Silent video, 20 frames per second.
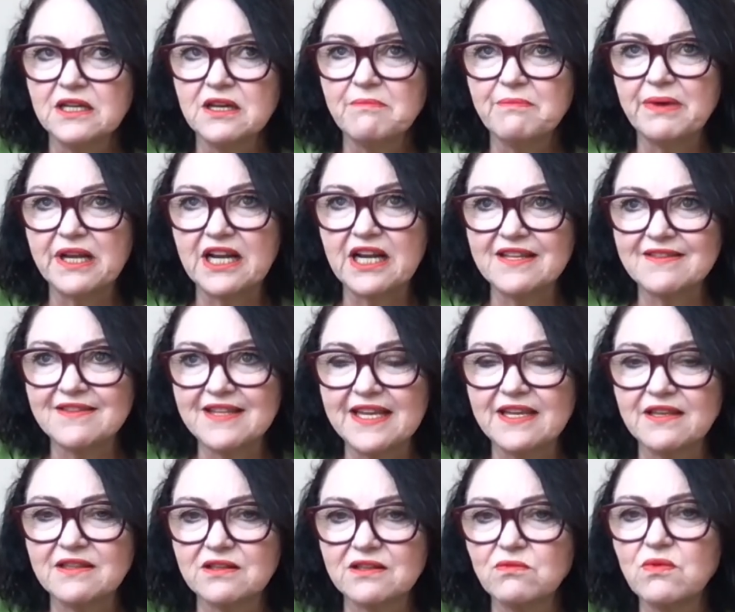but I
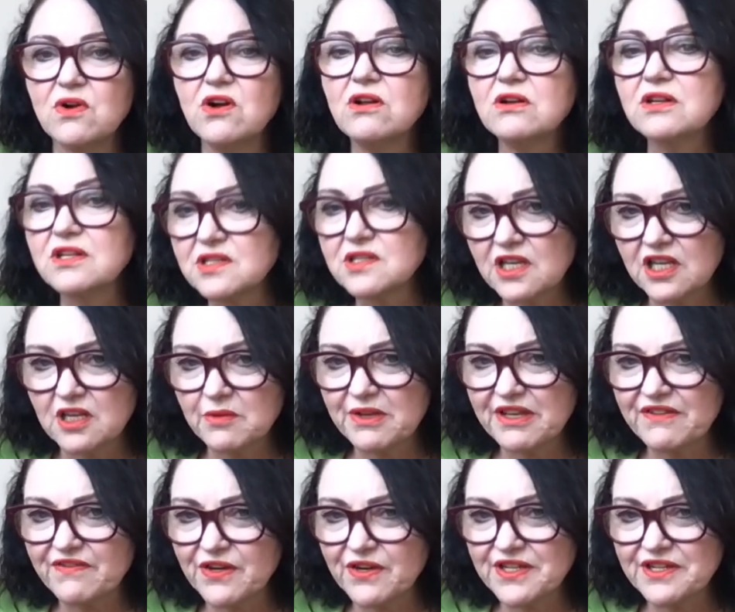think the world is going to be
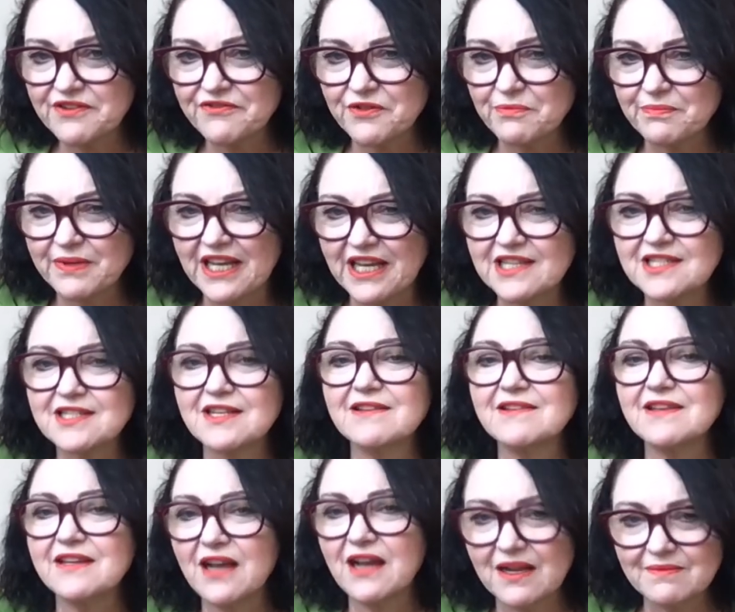a very different place, and I
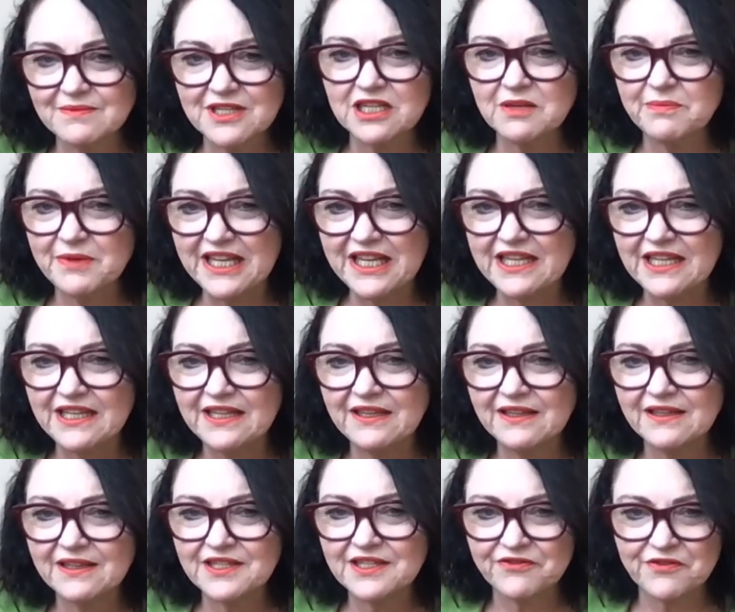think I'm going to be
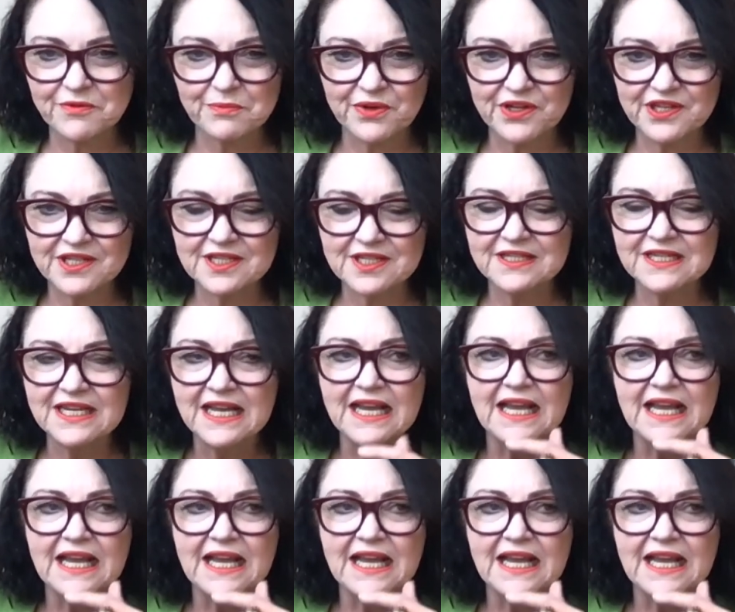a different person.